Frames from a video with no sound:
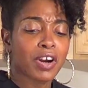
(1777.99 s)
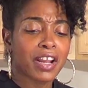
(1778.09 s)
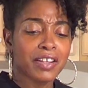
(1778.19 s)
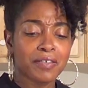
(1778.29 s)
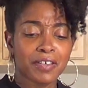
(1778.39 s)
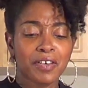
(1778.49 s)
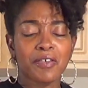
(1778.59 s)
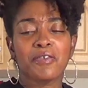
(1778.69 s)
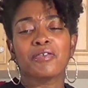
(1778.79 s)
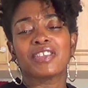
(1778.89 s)
right on
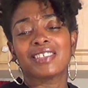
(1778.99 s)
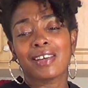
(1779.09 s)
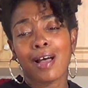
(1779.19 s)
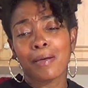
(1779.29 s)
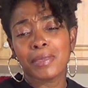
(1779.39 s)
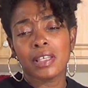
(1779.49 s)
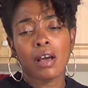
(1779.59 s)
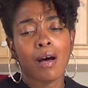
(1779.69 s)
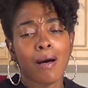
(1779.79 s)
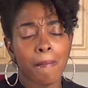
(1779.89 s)
over the top.
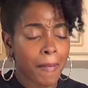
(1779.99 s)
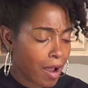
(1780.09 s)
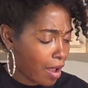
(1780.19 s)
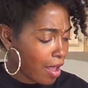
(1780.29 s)
Yum.